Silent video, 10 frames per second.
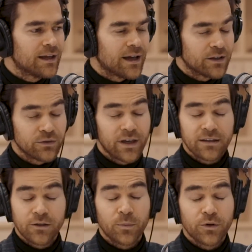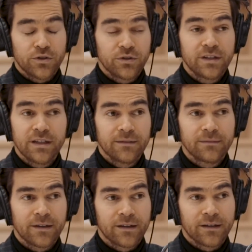and to get the opportunity
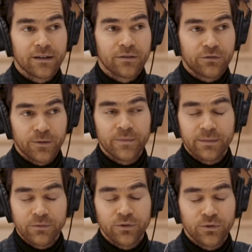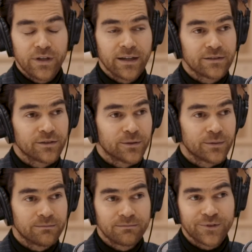from them to do that.
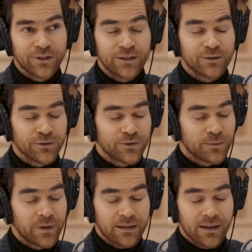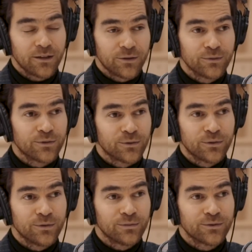So that's also a big thank you
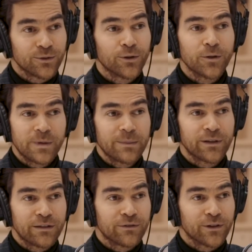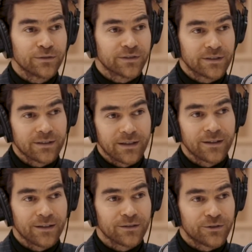to all the people involved.
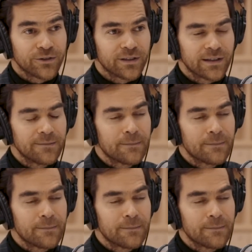Certainly.